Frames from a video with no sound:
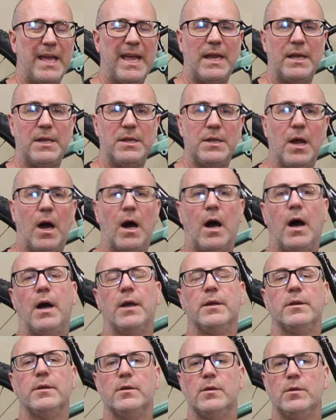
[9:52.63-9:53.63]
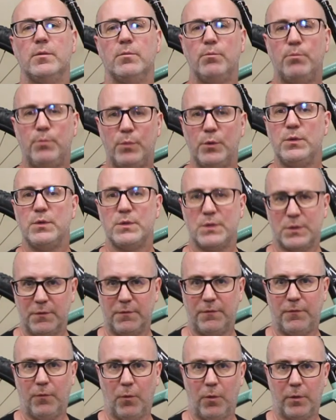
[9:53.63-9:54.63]
a non-boost
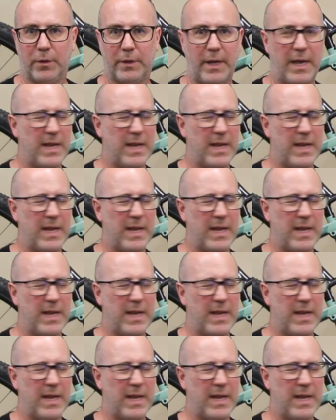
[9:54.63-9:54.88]
fork.